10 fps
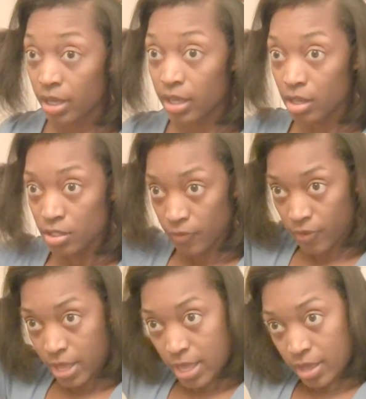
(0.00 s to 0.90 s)
it's
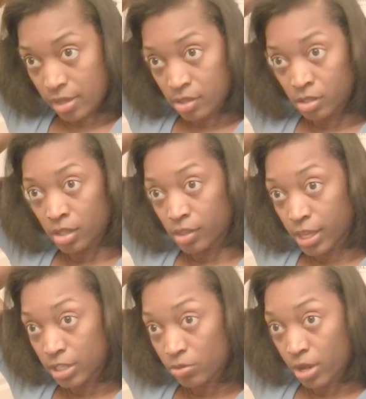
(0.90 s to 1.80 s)
fine.
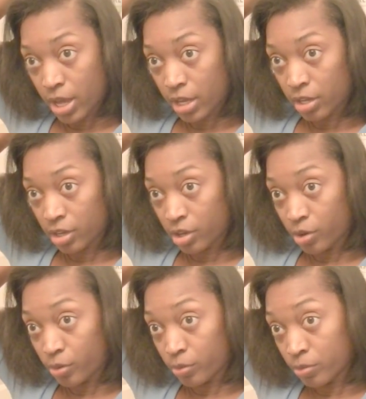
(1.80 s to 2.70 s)
That's why I can
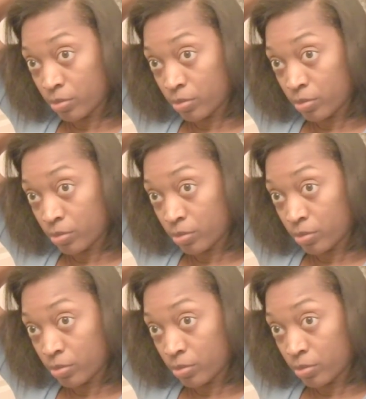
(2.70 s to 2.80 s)
go